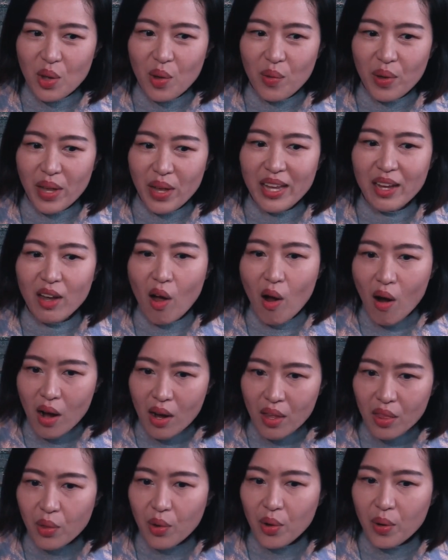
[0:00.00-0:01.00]
in
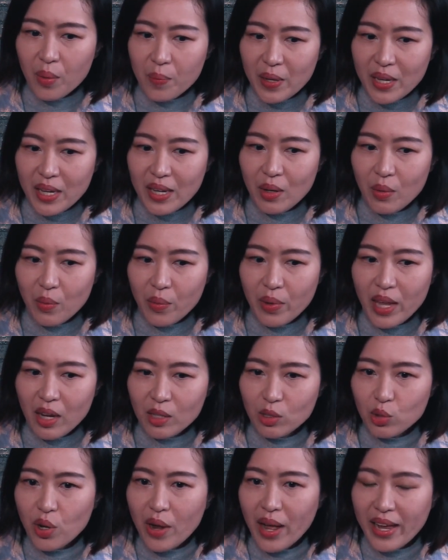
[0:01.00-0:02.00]
our therapy, we are
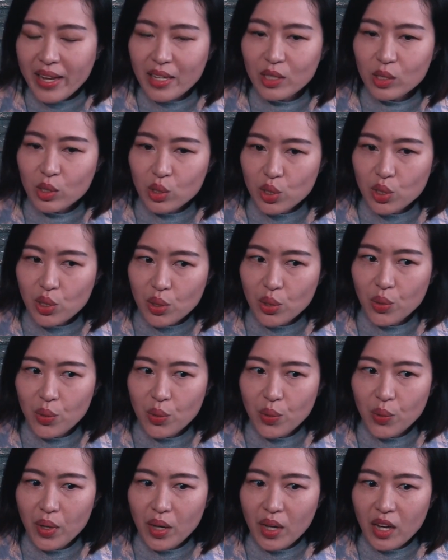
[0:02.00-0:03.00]
trying
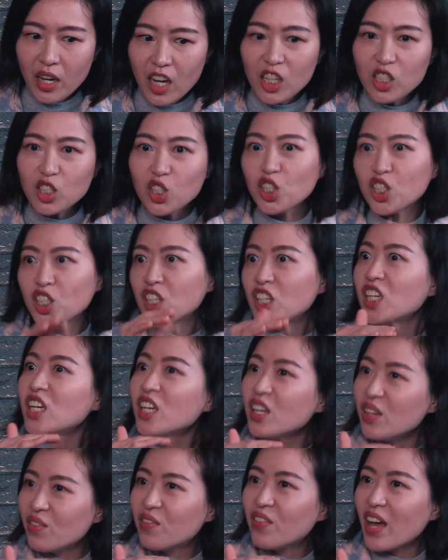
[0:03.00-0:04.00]
to
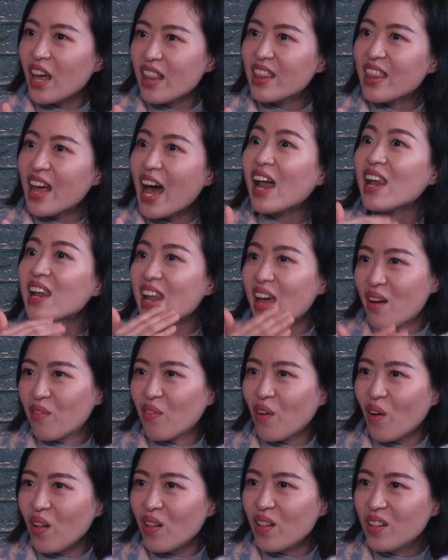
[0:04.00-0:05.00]
achieve that
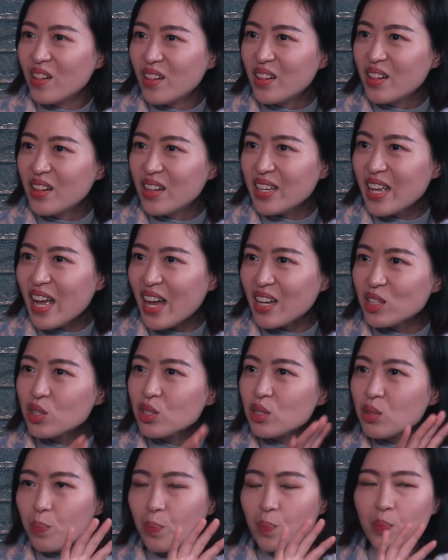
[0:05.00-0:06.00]
level.
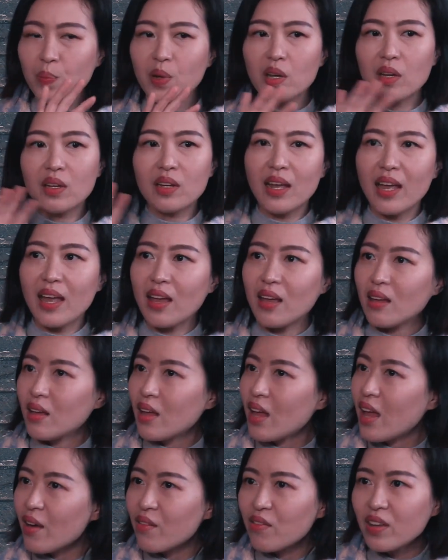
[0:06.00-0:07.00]
Just put
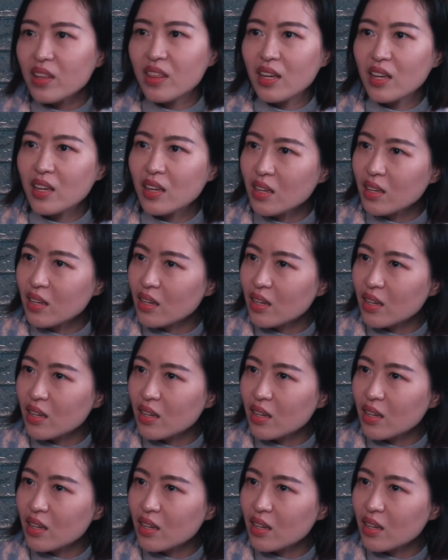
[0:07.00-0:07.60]
everything